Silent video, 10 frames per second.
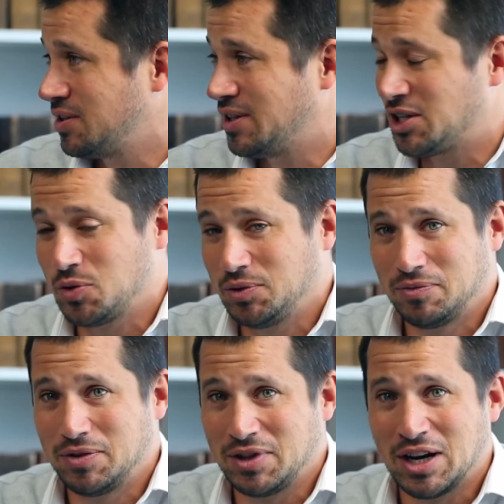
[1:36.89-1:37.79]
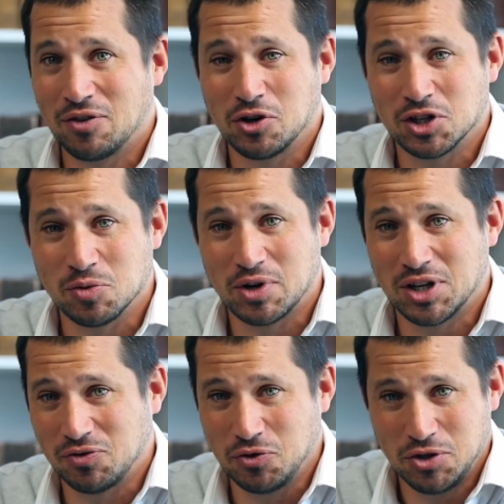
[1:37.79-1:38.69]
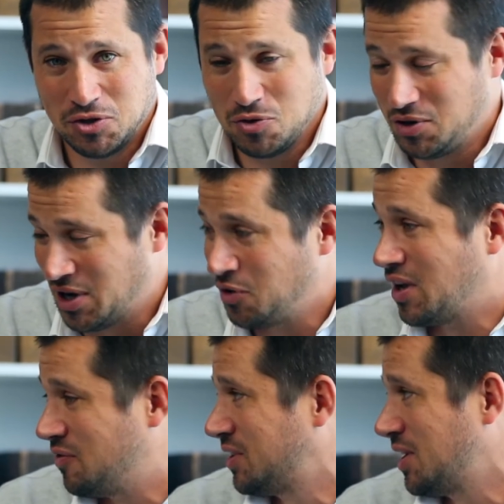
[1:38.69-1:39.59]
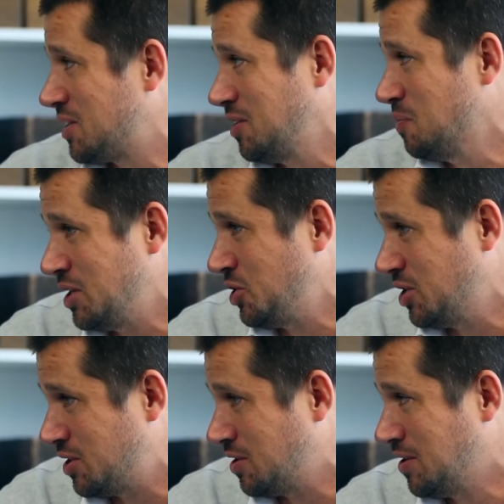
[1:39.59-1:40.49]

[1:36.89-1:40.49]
I said, well, then I've got a surprise for you. You don't have a trust in Mauritius.